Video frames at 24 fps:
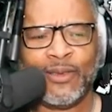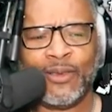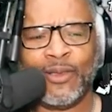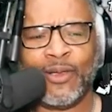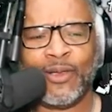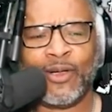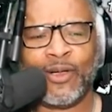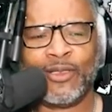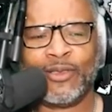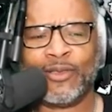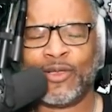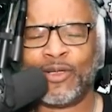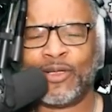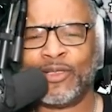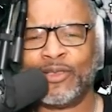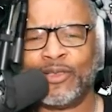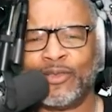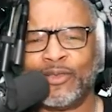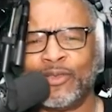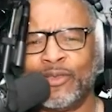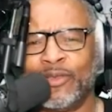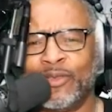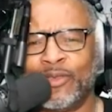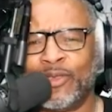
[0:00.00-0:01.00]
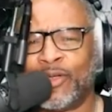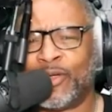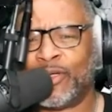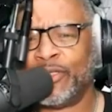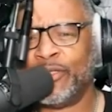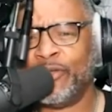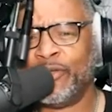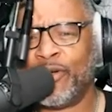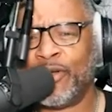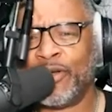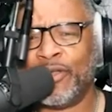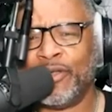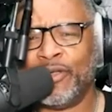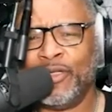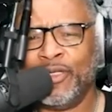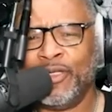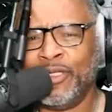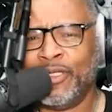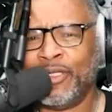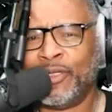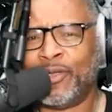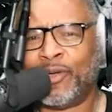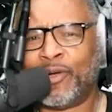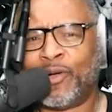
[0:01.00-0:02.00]
Are, I, I, I, can't. Are you on a?
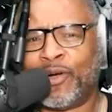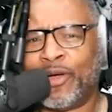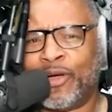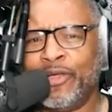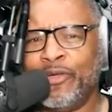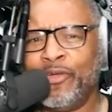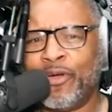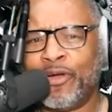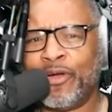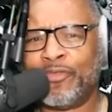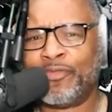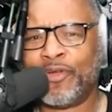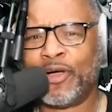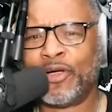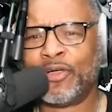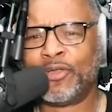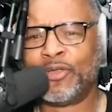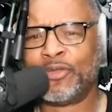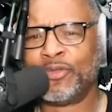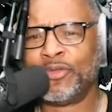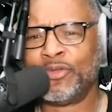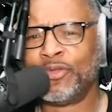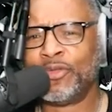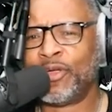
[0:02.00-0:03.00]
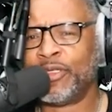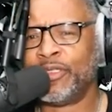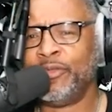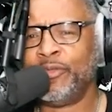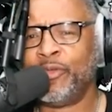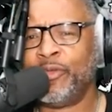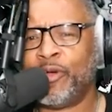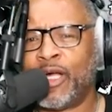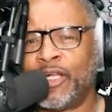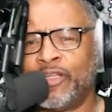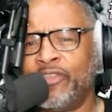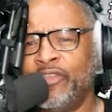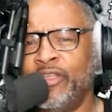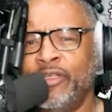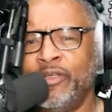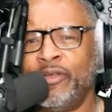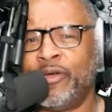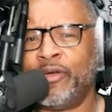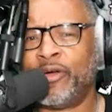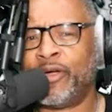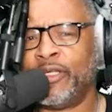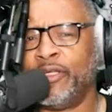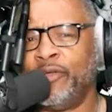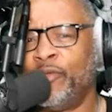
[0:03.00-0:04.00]
Are you on the phone? Are you watching?
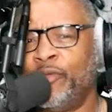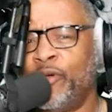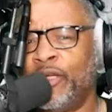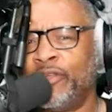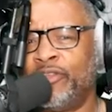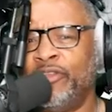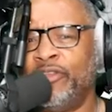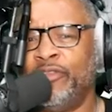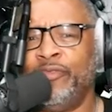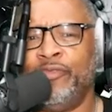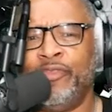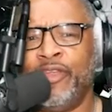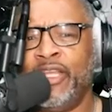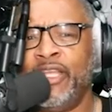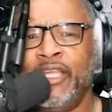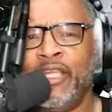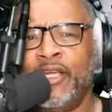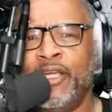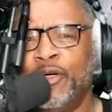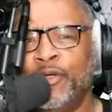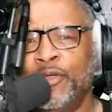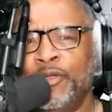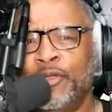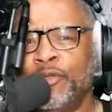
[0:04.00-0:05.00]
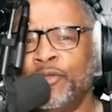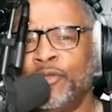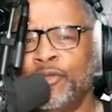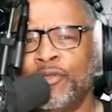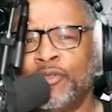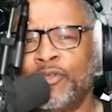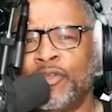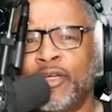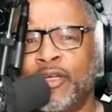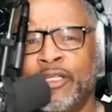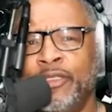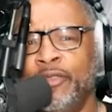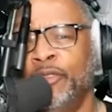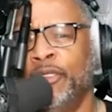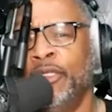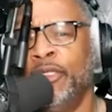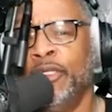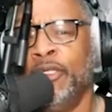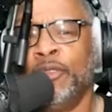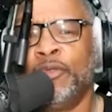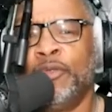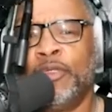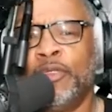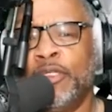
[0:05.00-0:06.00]
Are you watching videos? Are you
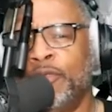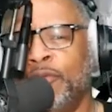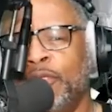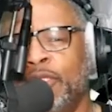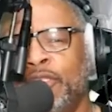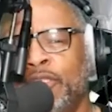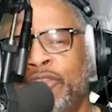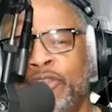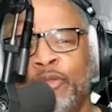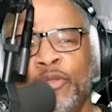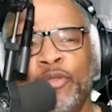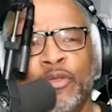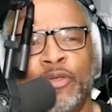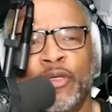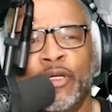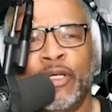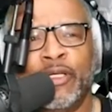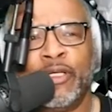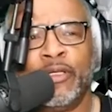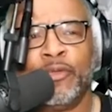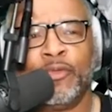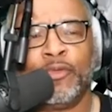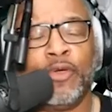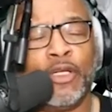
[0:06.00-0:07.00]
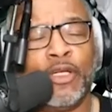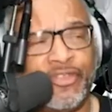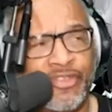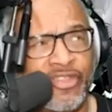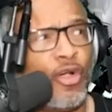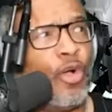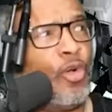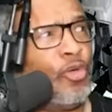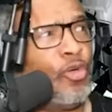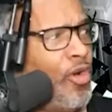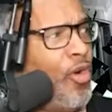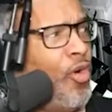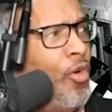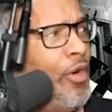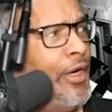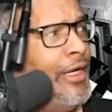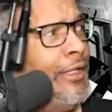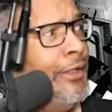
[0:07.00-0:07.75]
what? What you doing? What you doing?